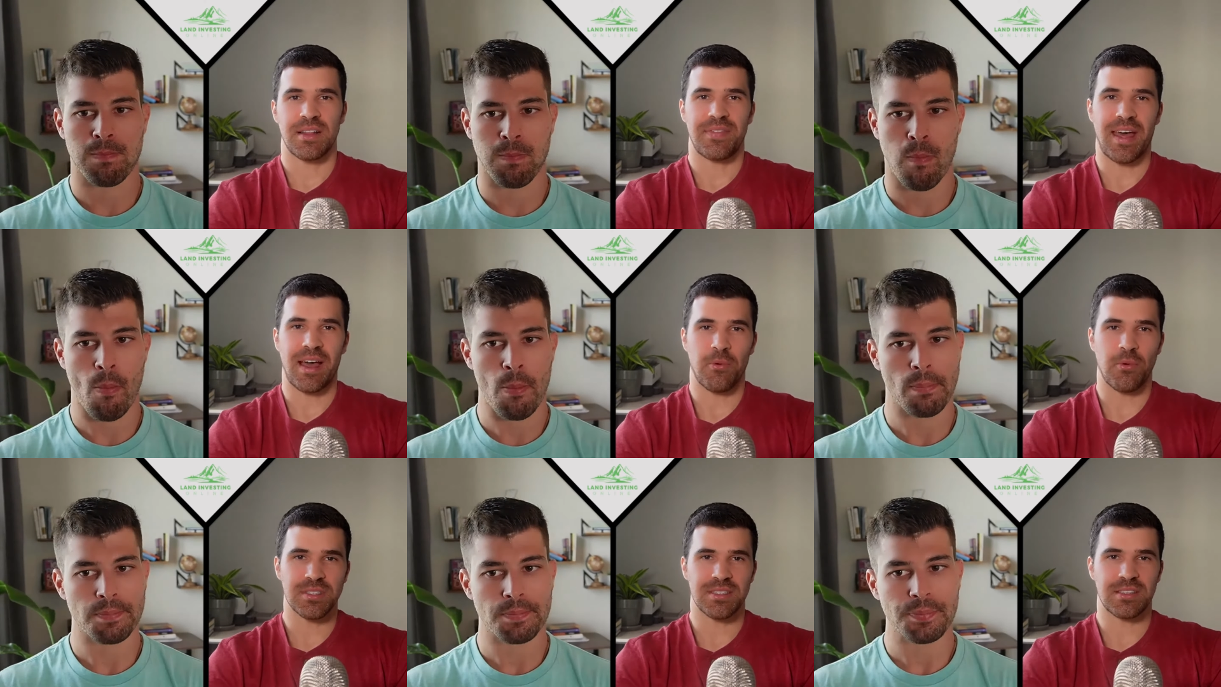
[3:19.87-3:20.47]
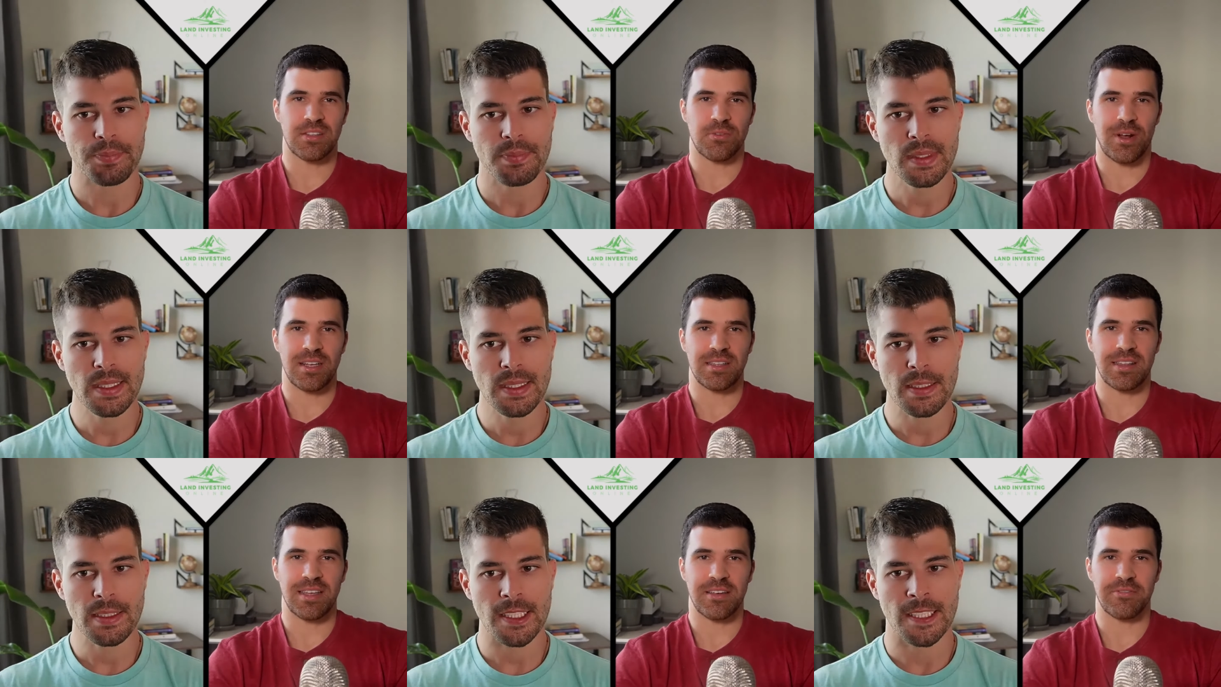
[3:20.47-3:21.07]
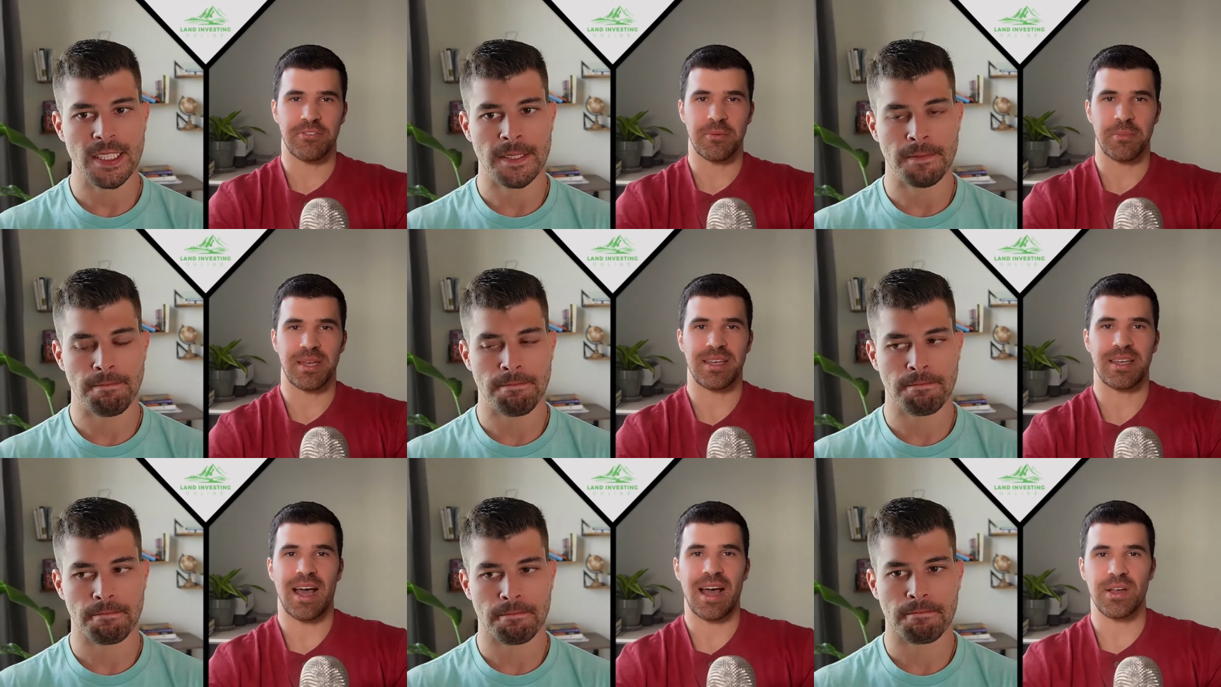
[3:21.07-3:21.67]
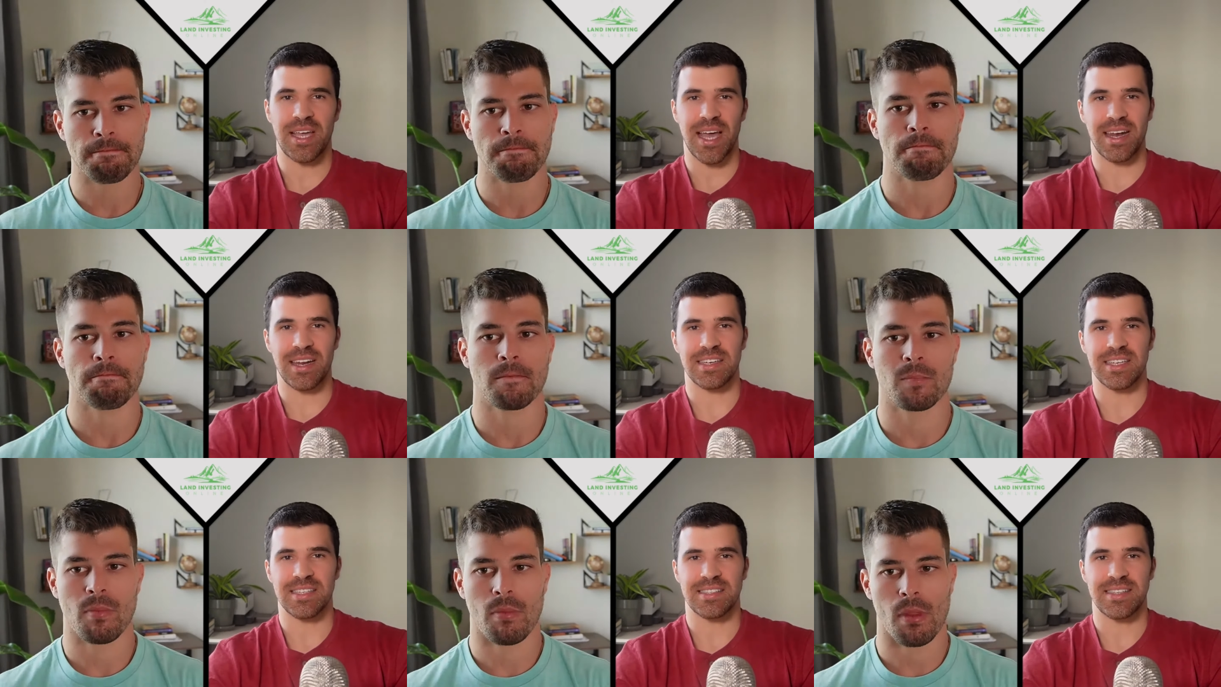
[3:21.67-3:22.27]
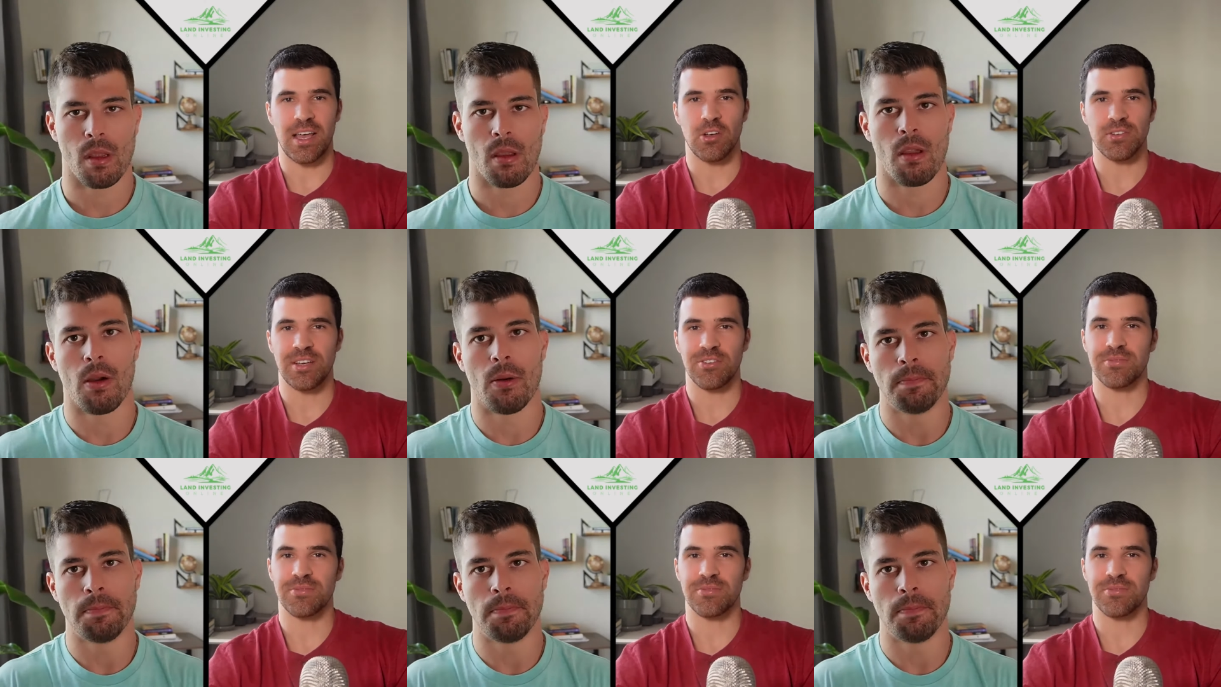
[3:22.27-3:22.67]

Speaker 1: That wasn't the right thing for me. I got into sales.